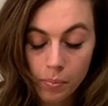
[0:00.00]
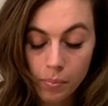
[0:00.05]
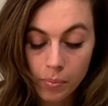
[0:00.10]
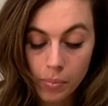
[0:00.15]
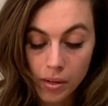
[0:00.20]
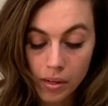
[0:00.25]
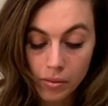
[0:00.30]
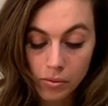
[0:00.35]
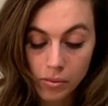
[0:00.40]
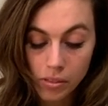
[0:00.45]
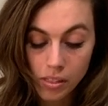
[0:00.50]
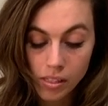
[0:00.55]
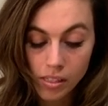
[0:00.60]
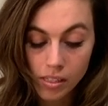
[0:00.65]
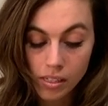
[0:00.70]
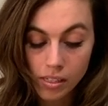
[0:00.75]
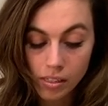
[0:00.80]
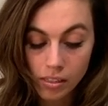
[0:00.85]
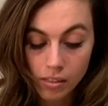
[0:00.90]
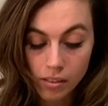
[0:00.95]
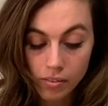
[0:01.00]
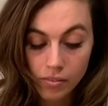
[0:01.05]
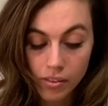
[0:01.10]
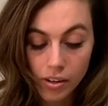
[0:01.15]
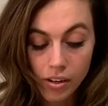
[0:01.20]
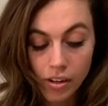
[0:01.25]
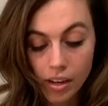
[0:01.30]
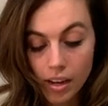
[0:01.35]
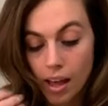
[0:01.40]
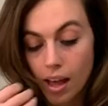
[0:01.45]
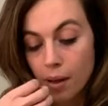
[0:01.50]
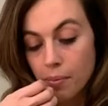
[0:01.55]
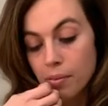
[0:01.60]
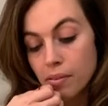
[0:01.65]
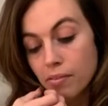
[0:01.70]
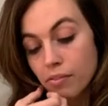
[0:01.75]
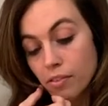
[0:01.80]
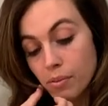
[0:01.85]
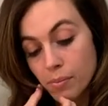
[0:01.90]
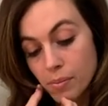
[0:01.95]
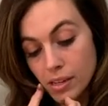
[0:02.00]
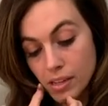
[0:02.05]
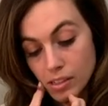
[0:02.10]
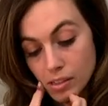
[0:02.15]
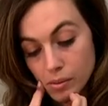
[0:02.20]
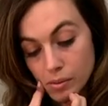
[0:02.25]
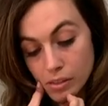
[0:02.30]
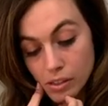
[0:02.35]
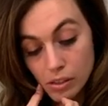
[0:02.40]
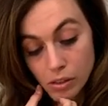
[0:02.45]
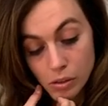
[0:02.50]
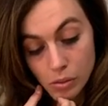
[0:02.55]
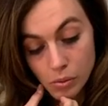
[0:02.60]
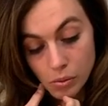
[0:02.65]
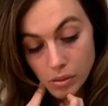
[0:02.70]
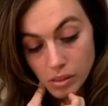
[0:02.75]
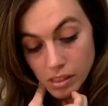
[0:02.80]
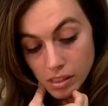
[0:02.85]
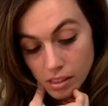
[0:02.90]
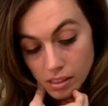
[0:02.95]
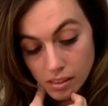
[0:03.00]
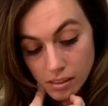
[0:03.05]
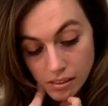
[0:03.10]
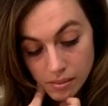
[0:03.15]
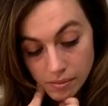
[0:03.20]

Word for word: but it was still very common for men to wear suits.